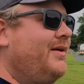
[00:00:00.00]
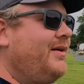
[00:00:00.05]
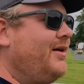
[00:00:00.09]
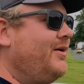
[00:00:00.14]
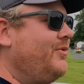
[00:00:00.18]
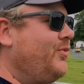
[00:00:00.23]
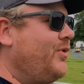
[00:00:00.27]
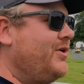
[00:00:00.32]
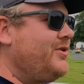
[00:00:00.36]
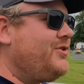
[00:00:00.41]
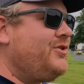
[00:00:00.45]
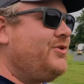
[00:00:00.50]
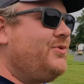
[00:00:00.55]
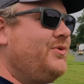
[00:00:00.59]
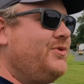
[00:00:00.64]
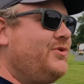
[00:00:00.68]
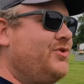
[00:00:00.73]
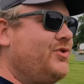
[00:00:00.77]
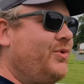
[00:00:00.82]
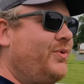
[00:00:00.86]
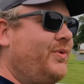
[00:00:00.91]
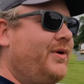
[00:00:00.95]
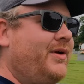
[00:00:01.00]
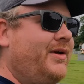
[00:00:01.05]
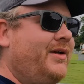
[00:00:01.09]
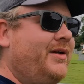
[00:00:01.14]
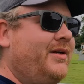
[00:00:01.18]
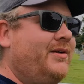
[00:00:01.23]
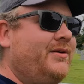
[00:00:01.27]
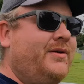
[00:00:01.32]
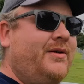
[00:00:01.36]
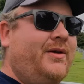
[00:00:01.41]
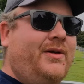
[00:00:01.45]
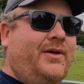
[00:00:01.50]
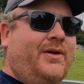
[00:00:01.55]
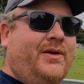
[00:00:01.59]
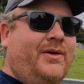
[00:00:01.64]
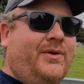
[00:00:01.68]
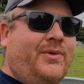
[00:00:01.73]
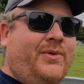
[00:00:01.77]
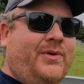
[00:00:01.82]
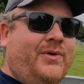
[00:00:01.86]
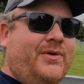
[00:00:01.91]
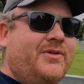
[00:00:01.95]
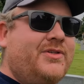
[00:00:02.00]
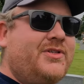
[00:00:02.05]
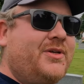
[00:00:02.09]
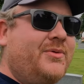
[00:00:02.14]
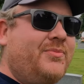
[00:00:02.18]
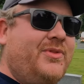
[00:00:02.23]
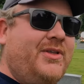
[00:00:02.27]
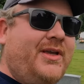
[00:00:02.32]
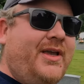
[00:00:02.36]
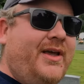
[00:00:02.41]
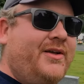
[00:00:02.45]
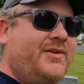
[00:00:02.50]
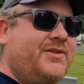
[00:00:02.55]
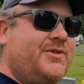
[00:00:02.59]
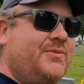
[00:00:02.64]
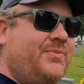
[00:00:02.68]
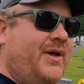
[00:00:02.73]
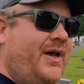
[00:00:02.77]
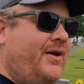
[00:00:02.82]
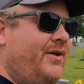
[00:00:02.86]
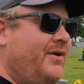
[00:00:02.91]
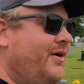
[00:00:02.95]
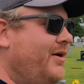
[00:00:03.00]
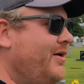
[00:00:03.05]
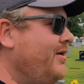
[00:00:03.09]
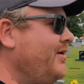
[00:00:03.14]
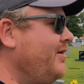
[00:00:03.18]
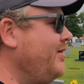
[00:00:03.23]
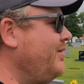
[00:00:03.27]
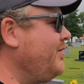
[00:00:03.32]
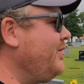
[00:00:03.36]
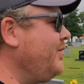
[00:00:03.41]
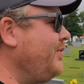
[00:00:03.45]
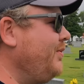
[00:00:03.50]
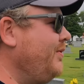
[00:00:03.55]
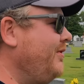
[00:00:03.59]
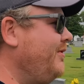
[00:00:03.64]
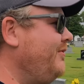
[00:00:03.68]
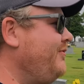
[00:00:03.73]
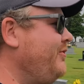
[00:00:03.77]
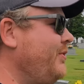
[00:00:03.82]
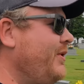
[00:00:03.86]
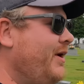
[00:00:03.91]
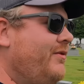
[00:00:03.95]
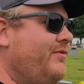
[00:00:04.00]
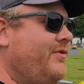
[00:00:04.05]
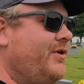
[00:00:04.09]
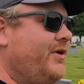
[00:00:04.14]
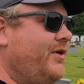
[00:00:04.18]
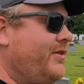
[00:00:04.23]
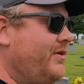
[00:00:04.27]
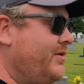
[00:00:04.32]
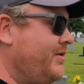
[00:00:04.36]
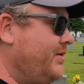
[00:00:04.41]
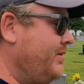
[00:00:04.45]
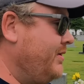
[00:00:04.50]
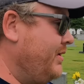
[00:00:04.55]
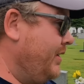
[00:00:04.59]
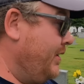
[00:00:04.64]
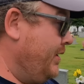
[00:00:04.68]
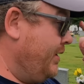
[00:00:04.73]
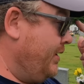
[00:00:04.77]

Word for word: and what you enjoyed or something else about her, or if you have another,